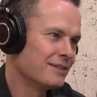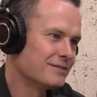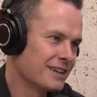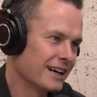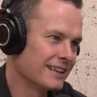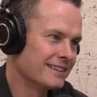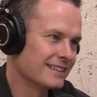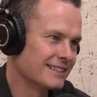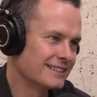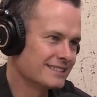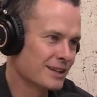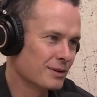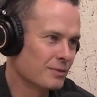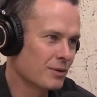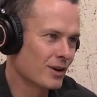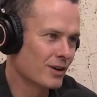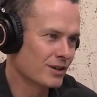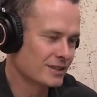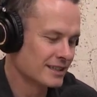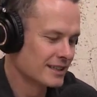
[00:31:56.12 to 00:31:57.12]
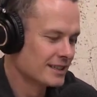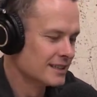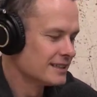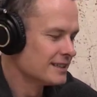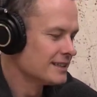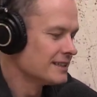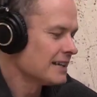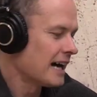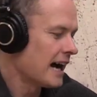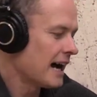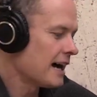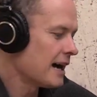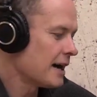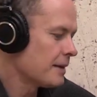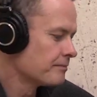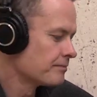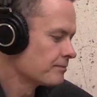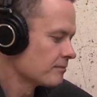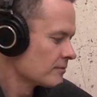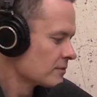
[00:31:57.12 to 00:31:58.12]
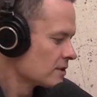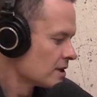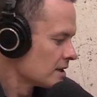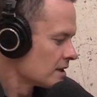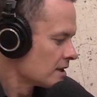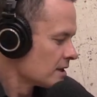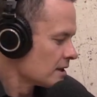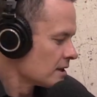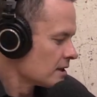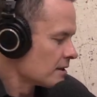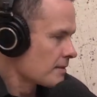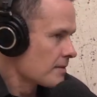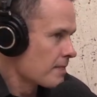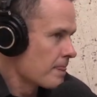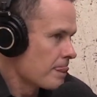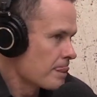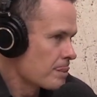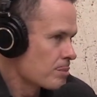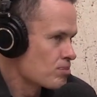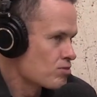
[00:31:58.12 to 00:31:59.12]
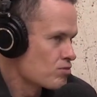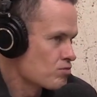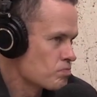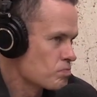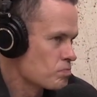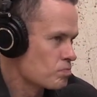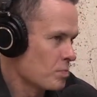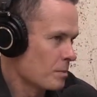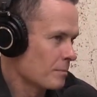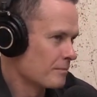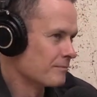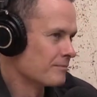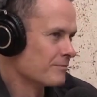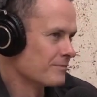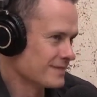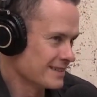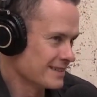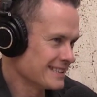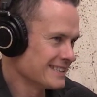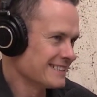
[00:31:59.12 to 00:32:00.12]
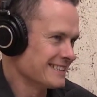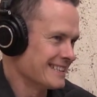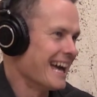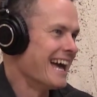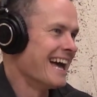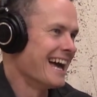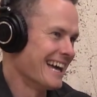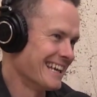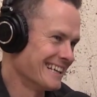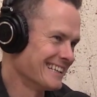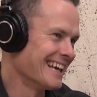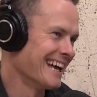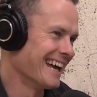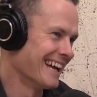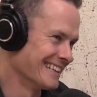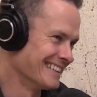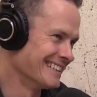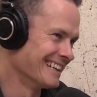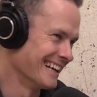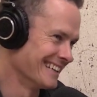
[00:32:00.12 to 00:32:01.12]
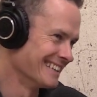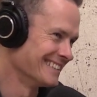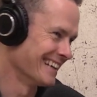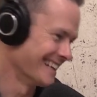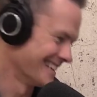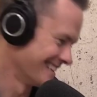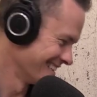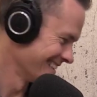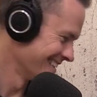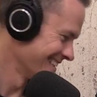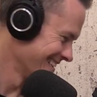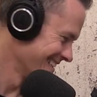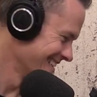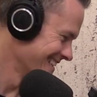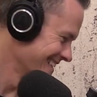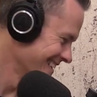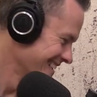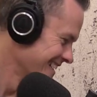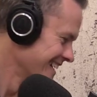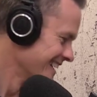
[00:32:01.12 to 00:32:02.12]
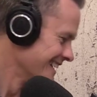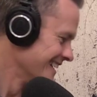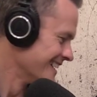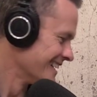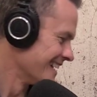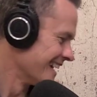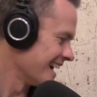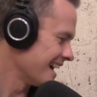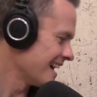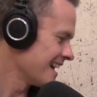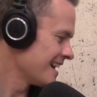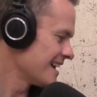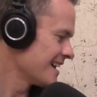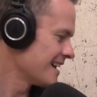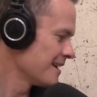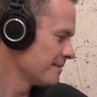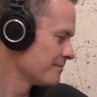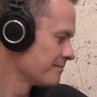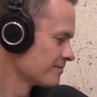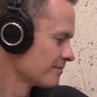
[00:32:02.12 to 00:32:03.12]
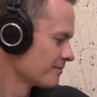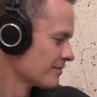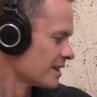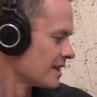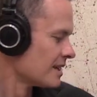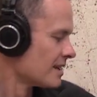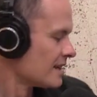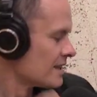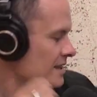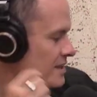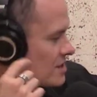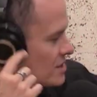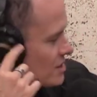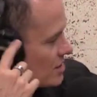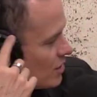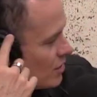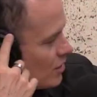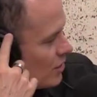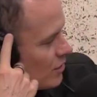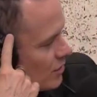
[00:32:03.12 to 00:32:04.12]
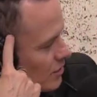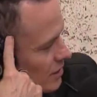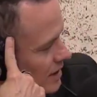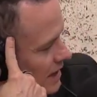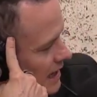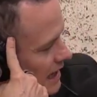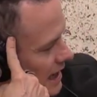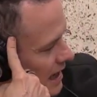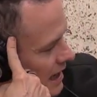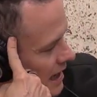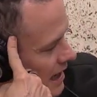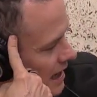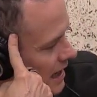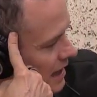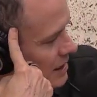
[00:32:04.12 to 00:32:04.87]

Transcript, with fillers: done this, it works. Yeah. When I say blood, sweat and tears, I literally that. I've been through it. So